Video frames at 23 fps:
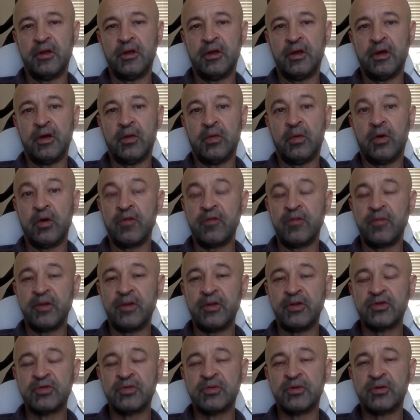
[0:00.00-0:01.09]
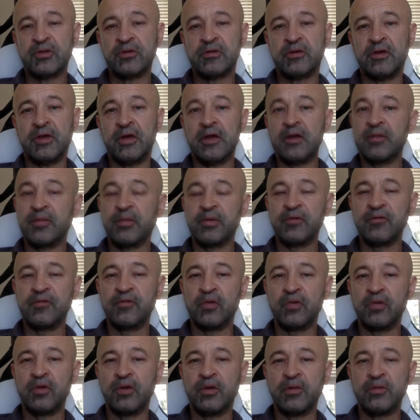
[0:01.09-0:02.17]
Uh, wealth management and
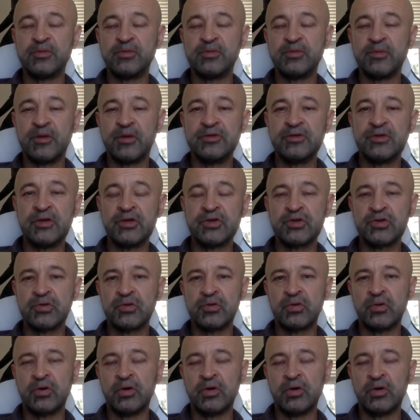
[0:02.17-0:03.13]
portfolio optimization,